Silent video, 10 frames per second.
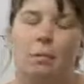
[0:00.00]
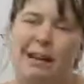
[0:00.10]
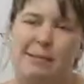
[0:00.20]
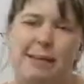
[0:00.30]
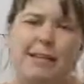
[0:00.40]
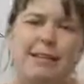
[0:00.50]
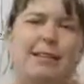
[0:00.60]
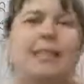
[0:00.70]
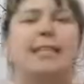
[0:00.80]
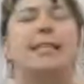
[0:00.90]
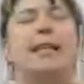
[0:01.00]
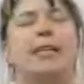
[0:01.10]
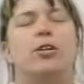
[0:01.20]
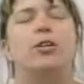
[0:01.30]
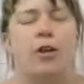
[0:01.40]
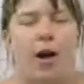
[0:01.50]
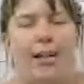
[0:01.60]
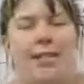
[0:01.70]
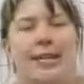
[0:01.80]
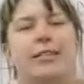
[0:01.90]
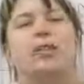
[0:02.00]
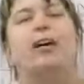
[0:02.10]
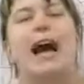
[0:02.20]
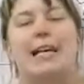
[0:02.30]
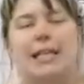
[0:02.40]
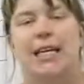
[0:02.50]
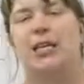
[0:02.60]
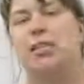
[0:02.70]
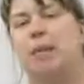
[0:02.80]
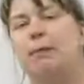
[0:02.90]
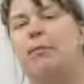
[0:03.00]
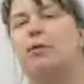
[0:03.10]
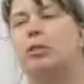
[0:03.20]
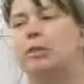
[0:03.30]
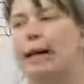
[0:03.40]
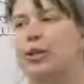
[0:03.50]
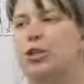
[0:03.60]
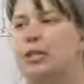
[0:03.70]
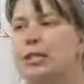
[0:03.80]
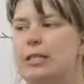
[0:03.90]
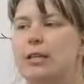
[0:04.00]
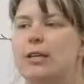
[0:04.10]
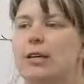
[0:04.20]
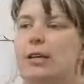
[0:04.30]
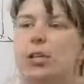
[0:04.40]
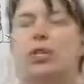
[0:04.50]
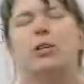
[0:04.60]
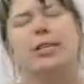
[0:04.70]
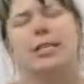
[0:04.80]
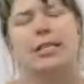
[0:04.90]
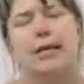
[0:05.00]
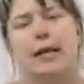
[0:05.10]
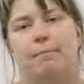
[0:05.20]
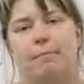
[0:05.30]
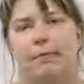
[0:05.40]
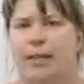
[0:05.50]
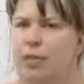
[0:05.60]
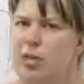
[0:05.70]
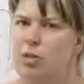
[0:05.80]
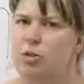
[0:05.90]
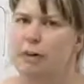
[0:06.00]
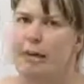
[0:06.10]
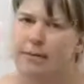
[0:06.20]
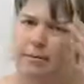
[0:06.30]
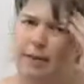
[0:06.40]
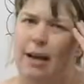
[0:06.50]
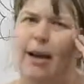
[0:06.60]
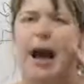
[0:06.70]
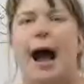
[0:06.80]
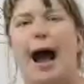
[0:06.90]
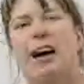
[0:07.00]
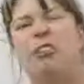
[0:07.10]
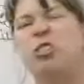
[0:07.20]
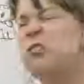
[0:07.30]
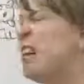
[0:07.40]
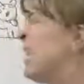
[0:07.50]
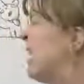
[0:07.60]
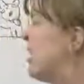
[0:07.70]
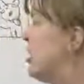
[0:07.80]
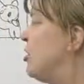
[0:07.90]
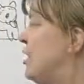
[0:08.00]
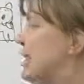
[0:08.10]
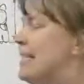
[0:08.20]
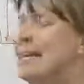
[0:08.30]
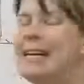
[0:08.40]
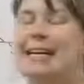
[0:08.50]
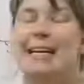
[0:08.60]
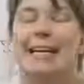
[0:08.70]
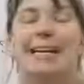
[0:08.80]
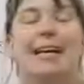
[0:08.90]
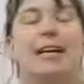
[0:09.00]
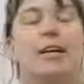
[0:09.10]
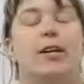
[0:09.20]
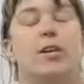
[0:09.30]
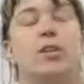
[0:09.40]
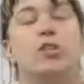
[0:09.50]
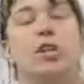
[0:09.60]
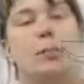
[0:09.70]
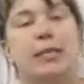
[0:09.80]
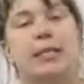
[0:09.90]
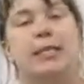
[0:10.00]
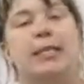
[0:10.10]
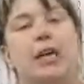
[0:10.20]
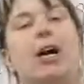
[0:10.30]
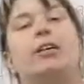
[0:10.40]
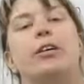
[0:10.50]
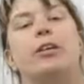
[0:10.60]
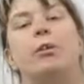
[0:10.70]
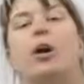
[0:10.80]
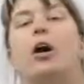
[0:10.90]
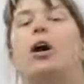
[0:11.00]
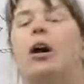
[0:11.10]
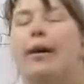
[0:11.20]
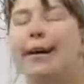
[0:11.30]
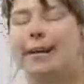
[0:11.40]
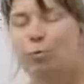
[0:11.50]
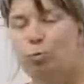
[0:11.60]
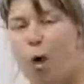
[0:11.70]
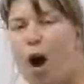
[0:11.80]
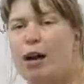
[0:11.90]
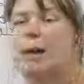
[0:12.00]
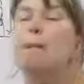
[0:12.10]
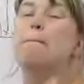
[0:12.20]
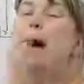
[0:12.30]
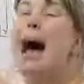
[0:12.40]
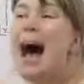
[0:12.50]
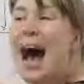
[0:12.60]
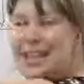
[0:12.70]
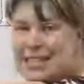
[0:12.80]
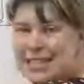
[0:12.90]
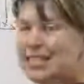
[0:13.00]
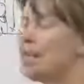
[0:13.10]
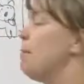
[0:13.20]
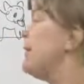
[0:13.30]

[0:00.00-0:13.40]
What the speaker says: maybe, let's say you're lost and you're asking someone for directions. So you're going to say, excuse me, how do I get to GC? So someone's going to tell you, walk past the